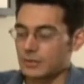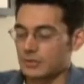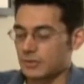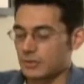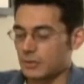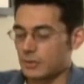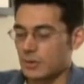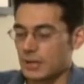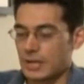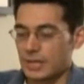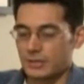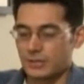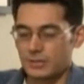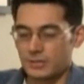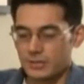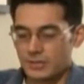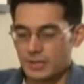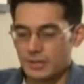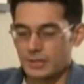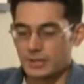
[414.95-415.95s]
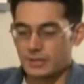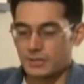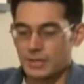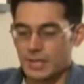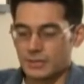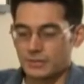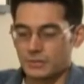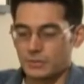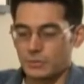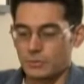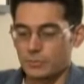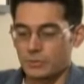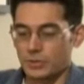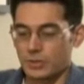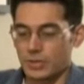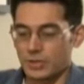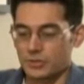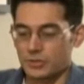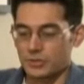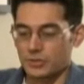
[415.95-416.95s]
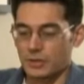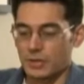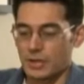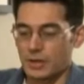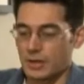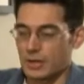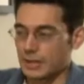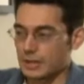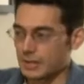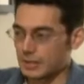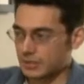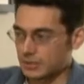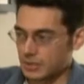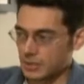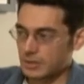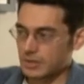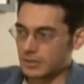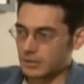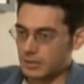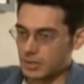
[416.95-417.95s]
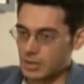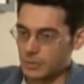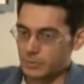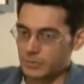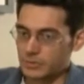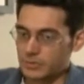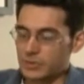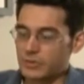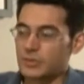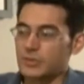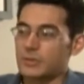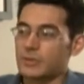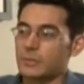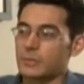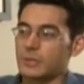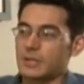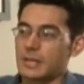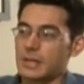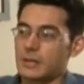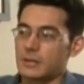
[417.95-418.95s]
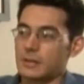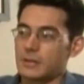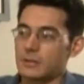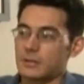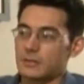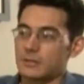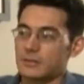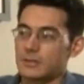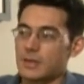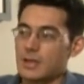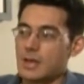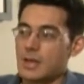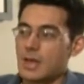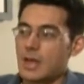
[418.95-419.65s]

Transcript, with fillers: and so I studied classical percussion there, and I studied composition up at CalArts.